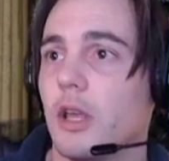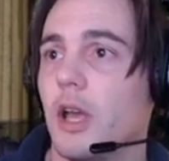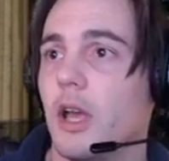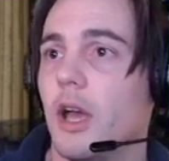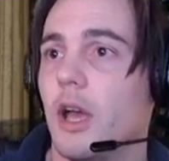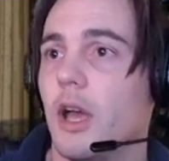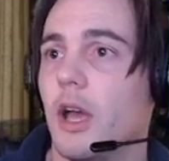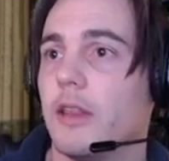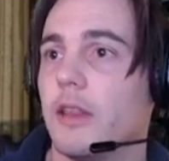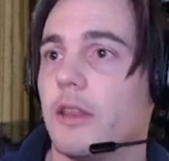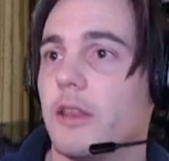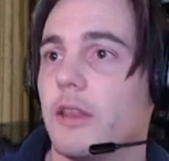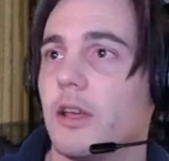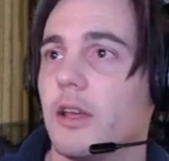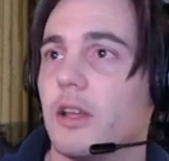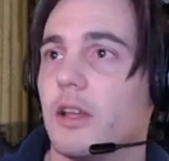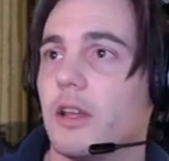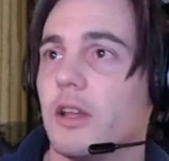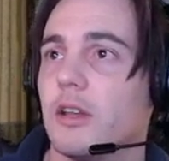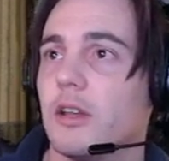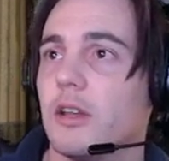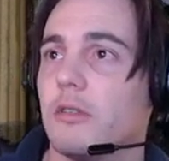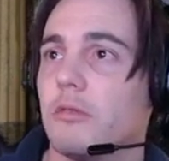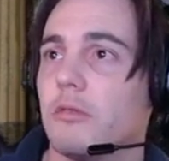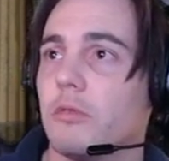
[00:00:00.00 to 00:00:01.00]
And
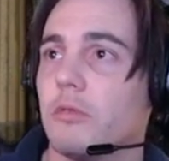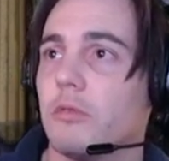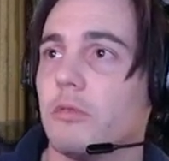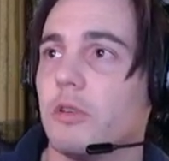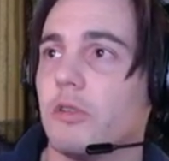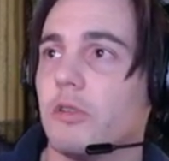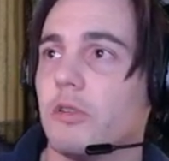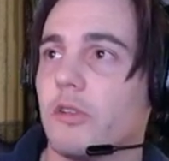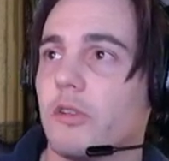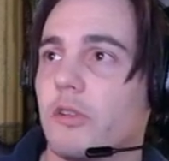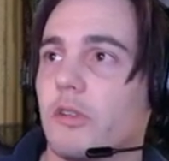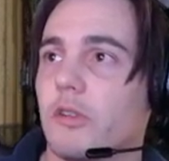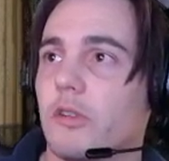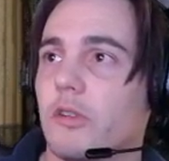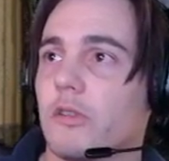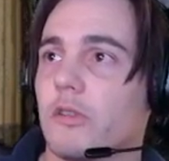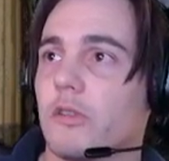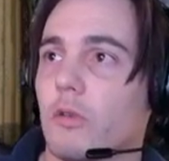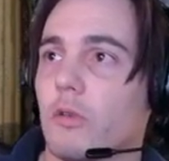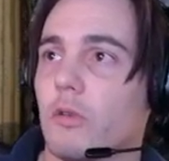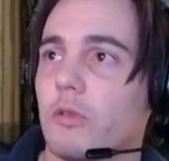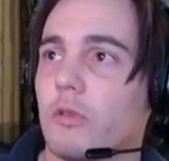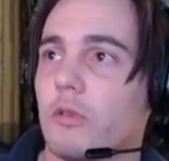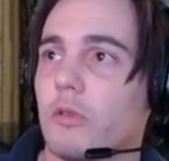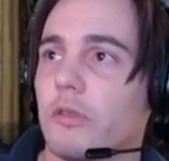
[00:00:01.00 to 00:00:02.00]
then when you start
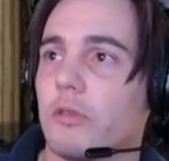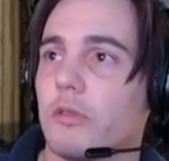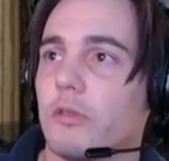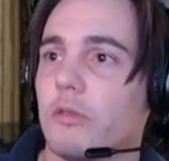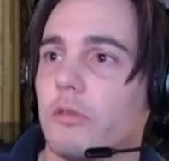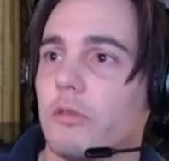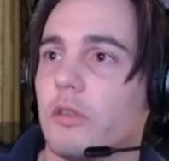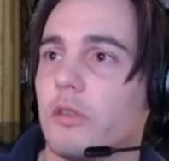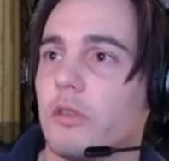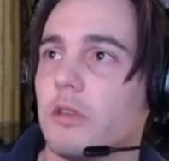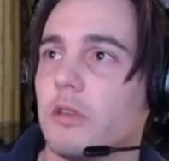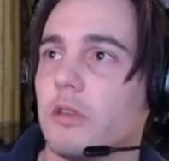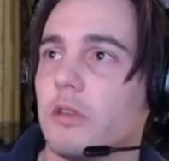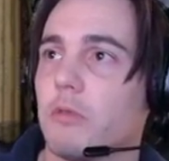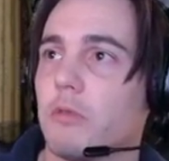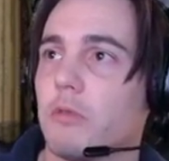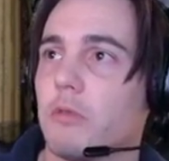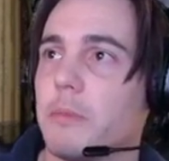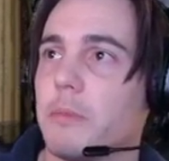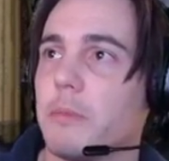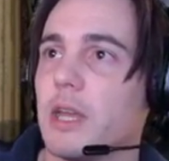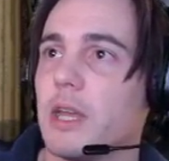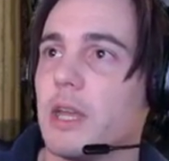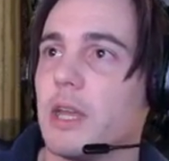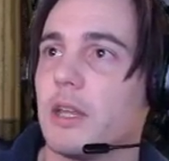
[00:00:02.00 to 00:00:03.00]
scrolling through the
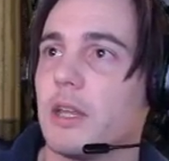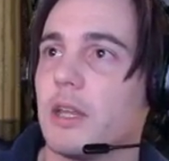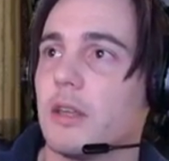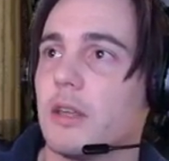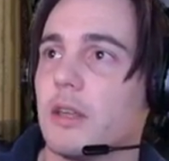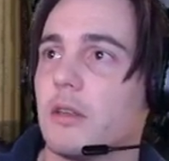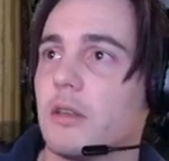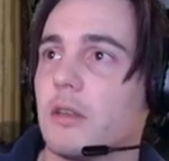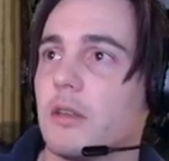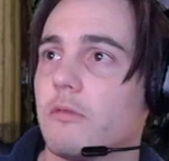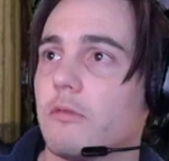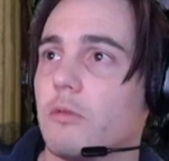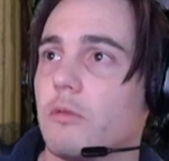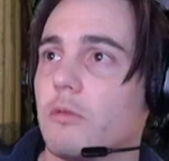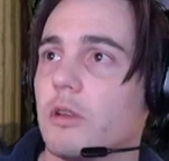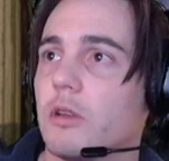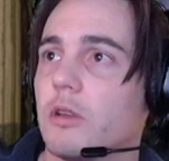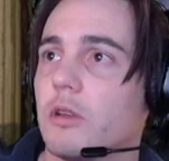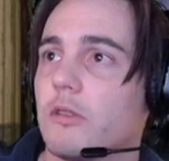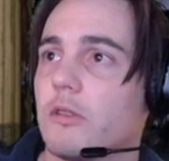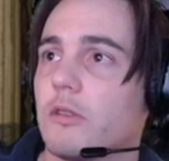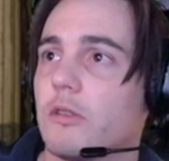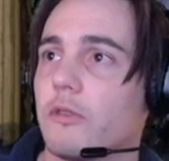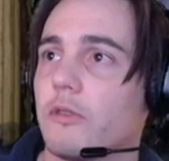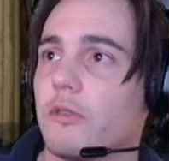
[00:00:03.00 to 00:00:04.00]
remaining
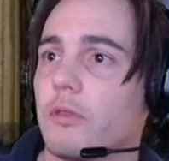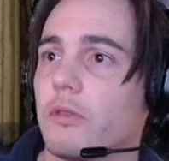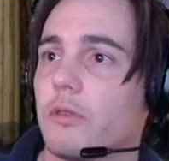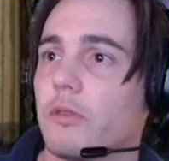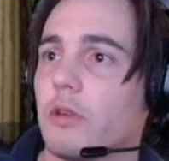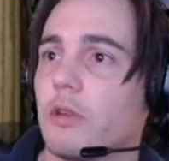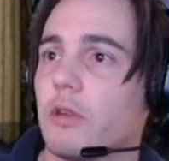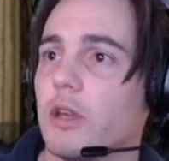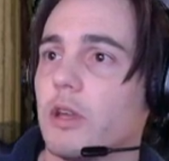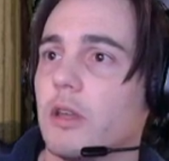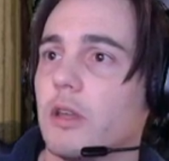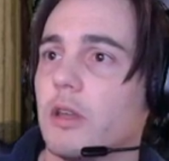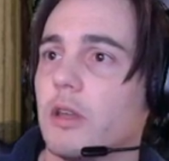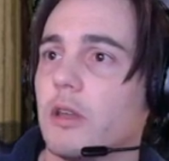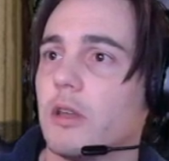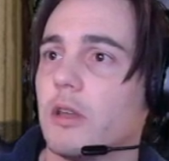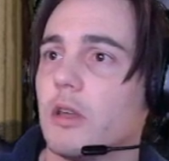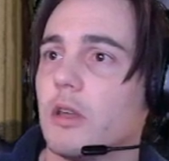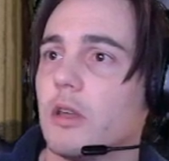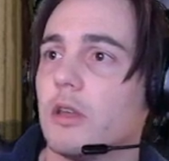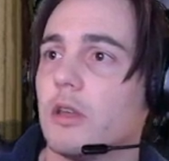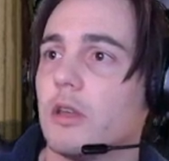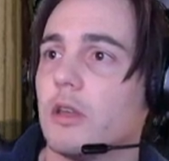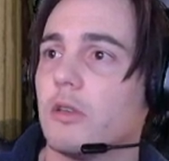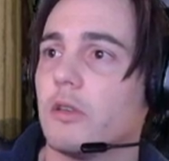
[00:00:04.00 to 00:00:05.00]
ones for 3,
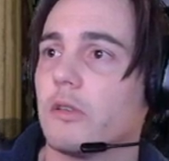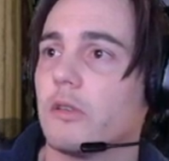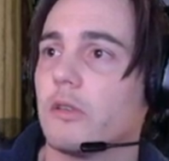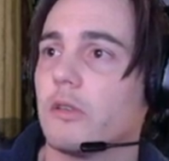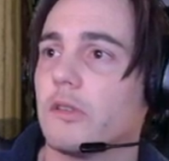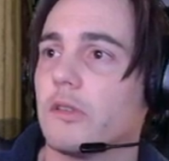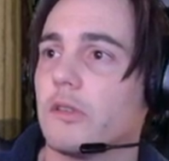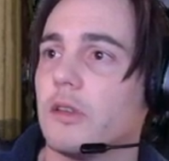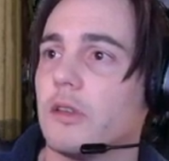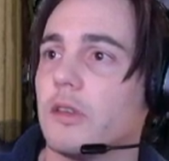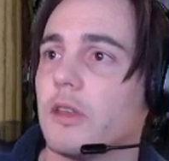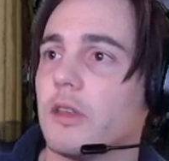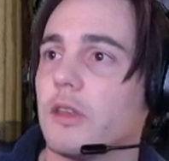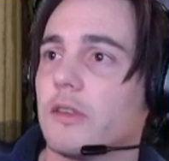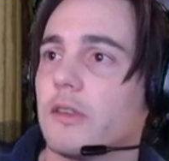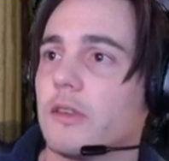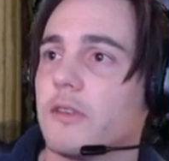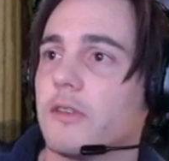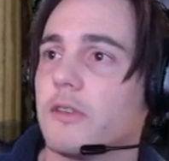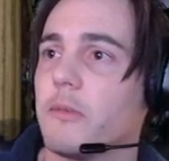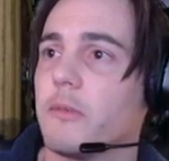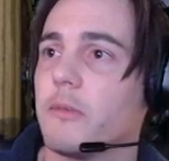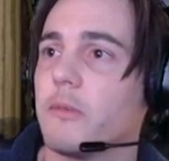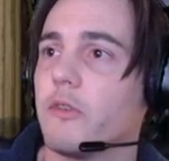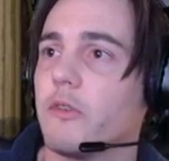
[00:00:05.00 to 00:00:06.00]
you'll see that
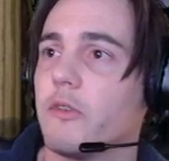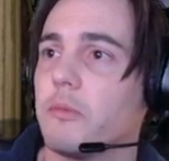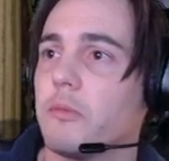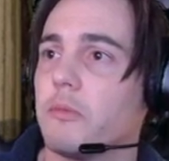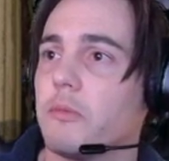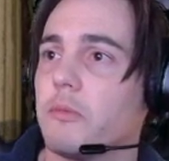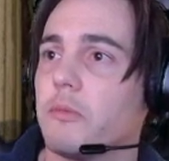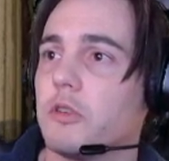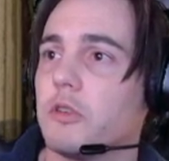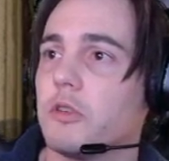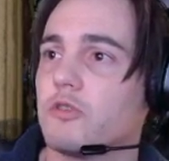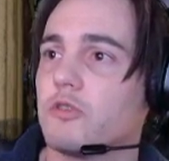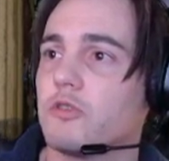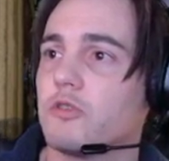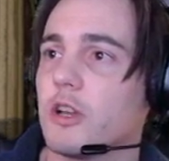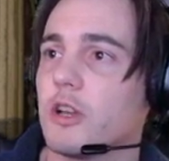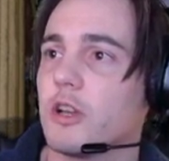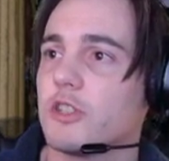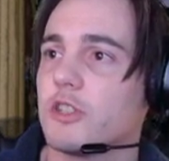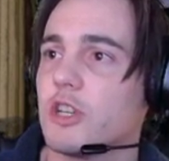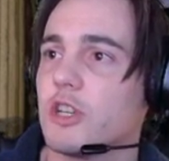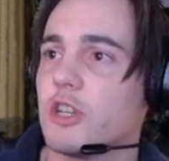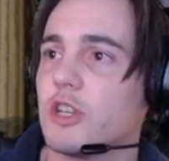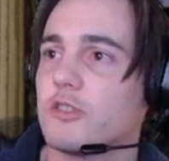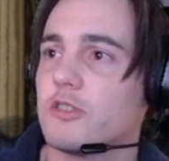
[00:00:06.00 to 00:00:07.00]
some of them, when you try to
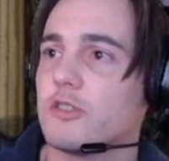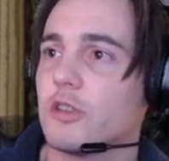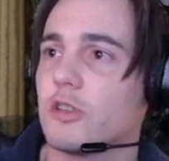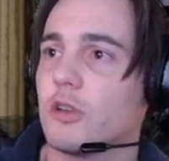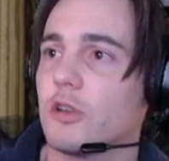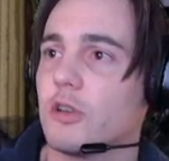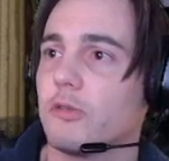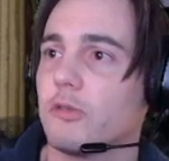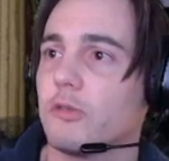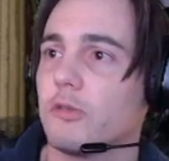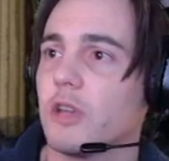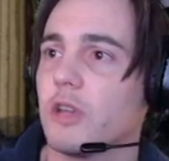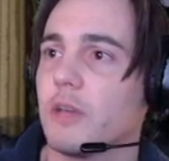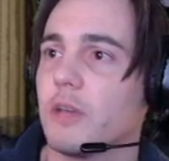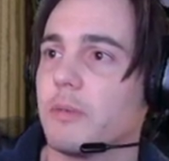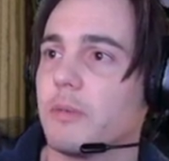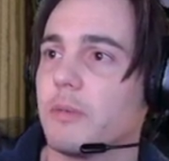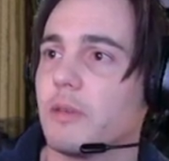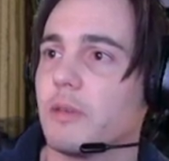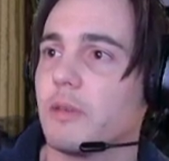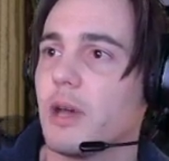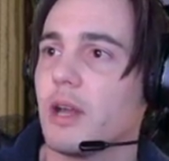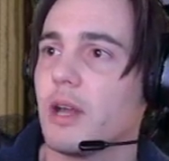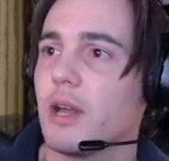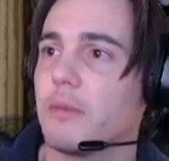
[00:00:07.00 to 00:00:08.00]
change the ghost type at
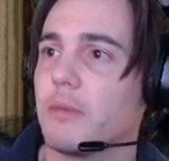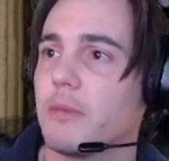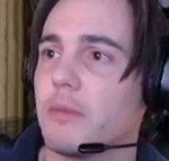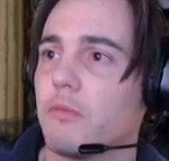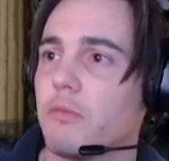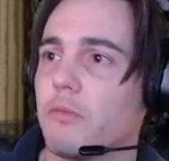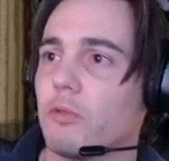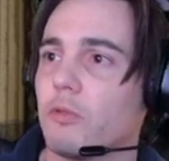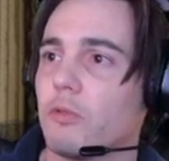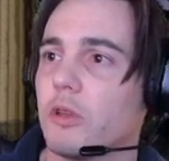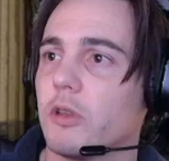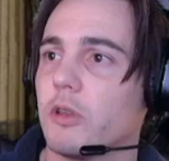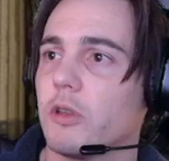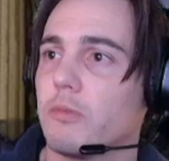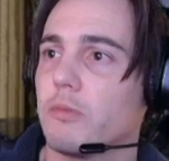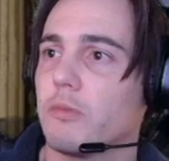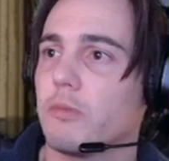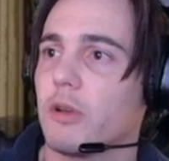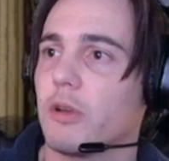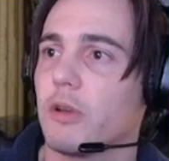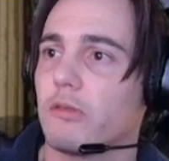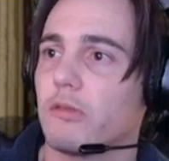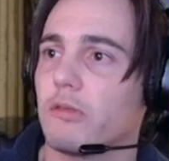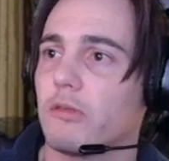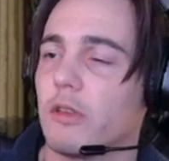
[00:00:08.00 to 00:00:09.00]
the bottom, it won't let you
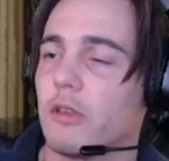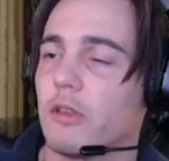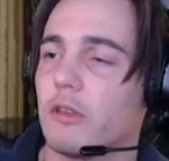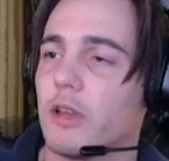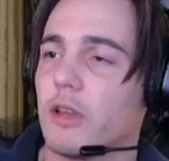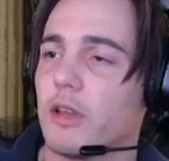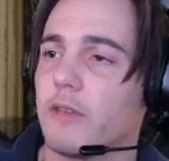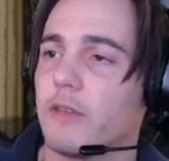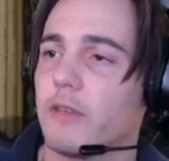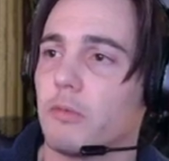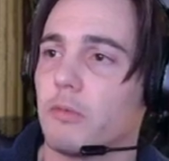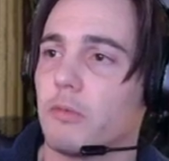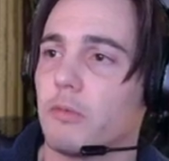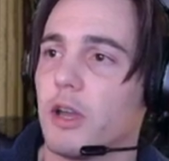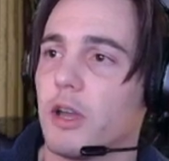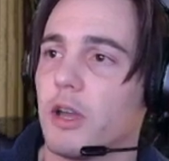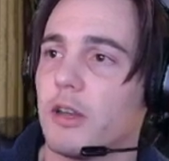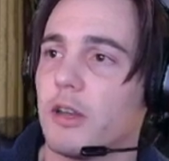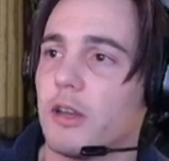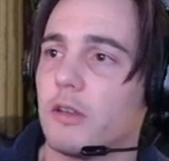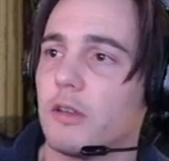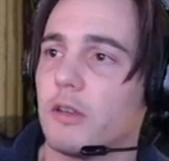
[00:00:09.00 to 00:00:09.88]
press left or right.